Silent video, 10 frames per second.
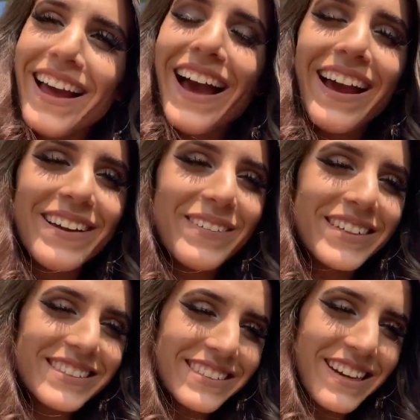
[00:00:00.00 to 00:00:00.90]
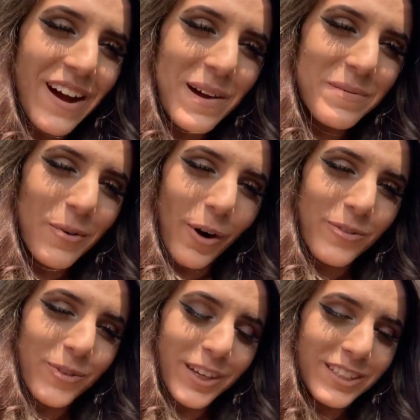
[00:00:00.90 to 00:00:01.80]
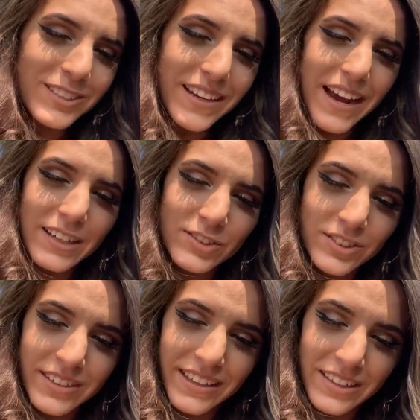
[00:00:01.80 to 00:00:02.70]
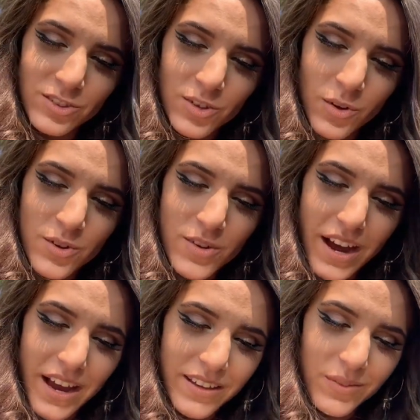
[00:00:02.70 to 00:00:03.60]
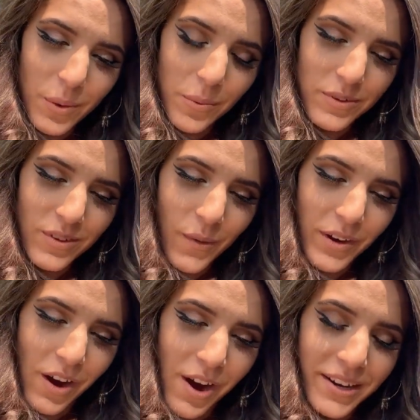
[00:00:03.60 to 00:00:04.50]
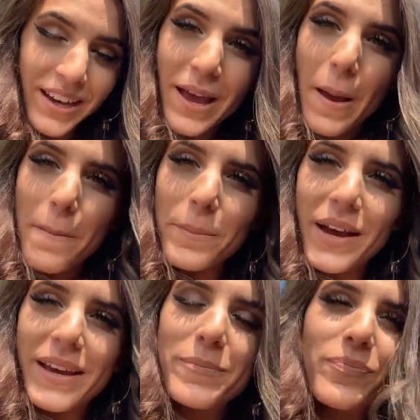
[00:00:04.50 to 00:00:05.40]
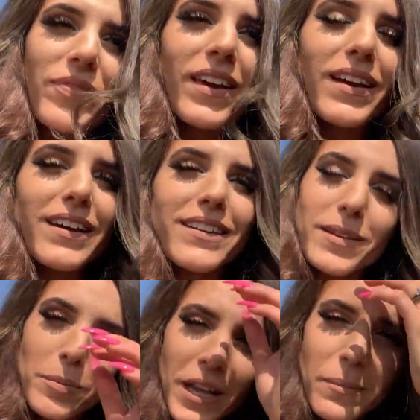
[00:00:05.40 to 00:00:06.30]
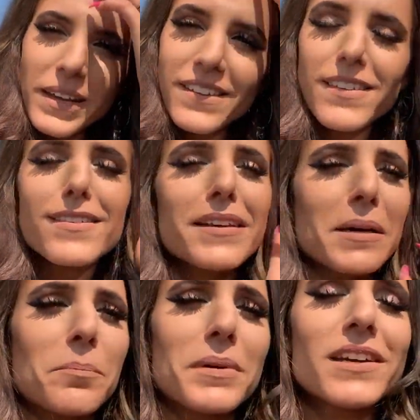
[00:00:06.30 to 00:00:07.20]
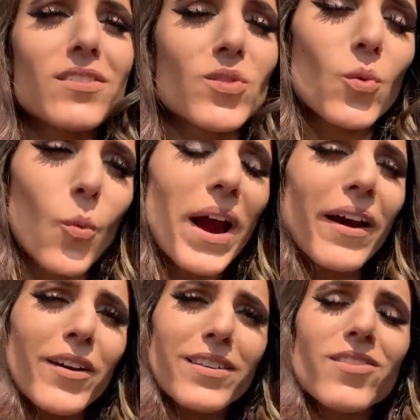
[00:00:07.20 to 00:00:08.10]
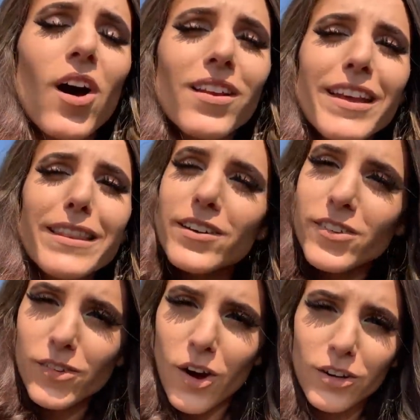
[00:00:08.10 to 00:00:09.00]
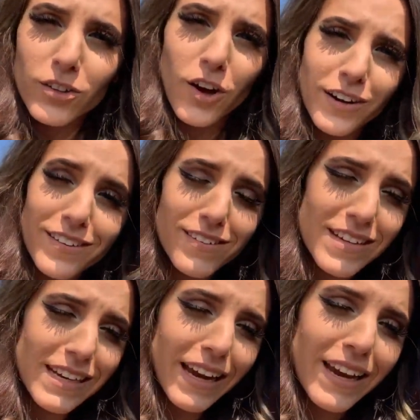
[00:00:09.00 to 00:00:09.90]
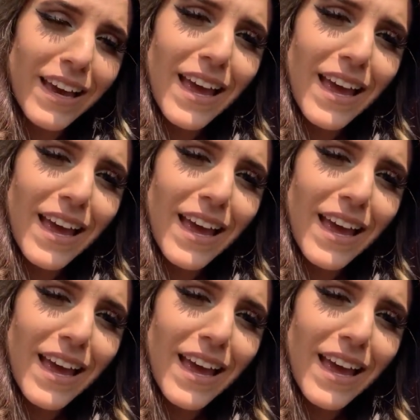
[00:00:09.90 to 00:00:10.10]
I wish I got more footage to actually like show you guys what was going on, but the play place is like a big square. It's not like there's not a lot of seating.